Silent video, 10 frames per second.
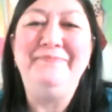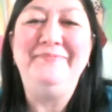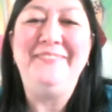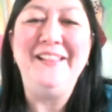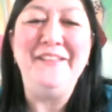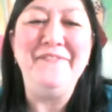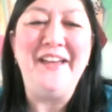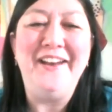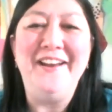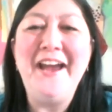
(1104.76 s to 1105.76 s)
I love
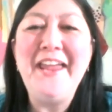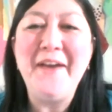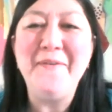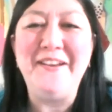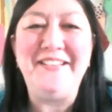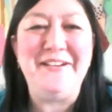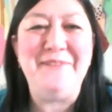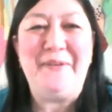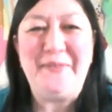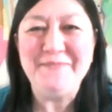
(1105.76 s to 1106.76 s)
that. I can't wait to hear
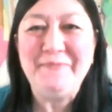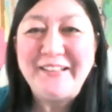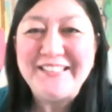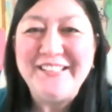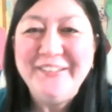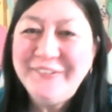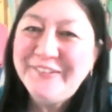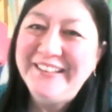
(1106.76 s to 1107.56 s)
about this book too.